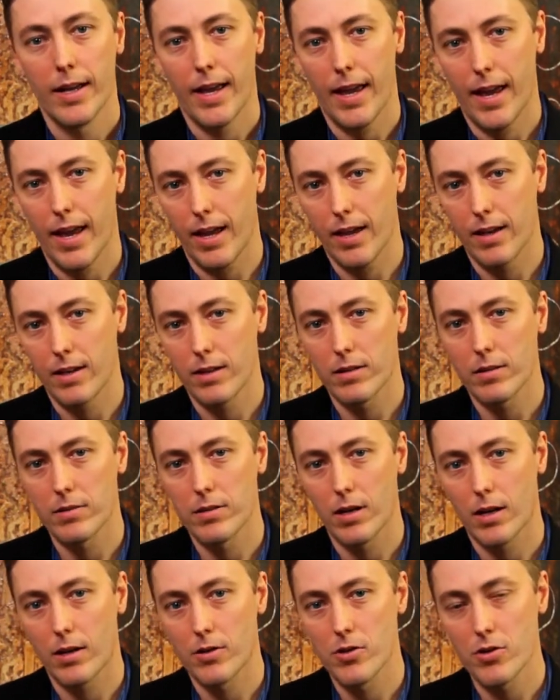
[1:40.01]
and
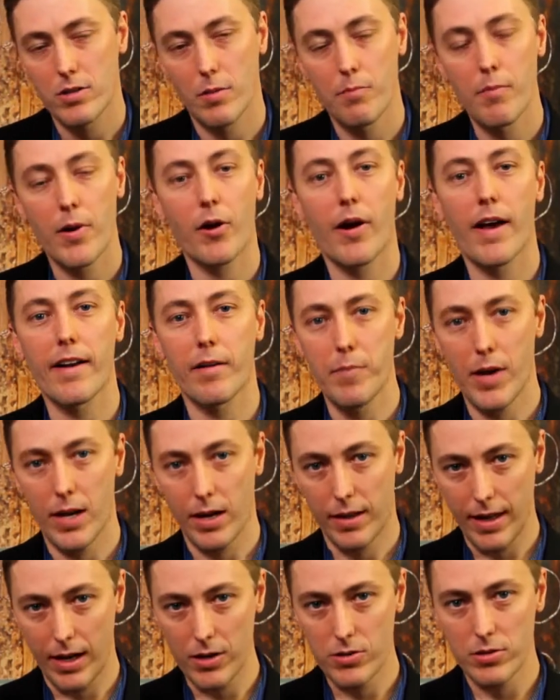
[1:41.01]
just a myriad of
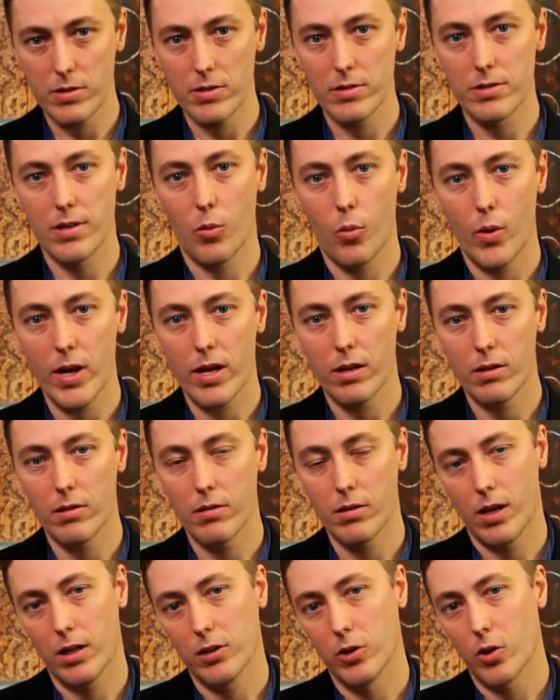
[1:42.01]
medications that we
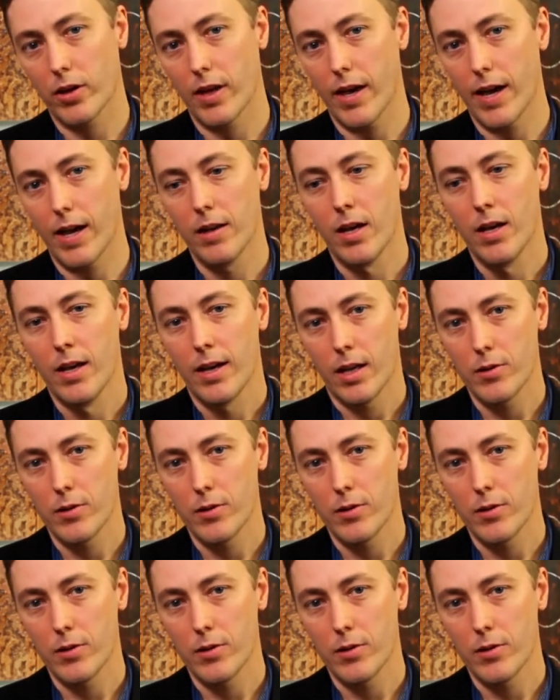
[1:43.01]
can look at